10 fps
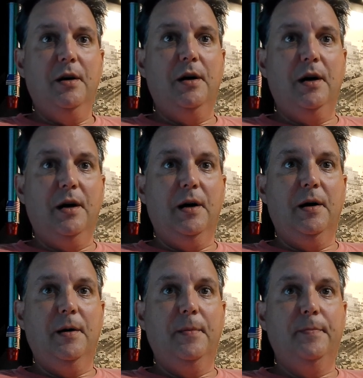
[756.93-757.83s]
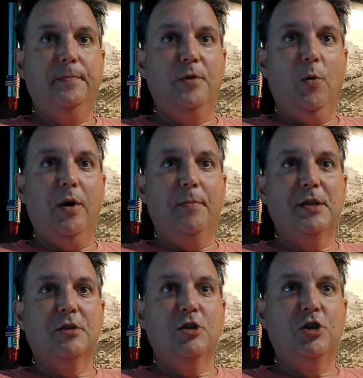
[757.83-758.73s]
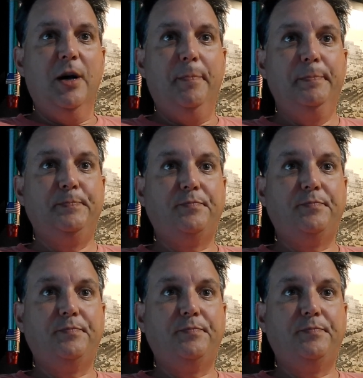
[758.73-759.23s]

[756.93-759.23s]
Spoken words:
Don't want to miss the ship.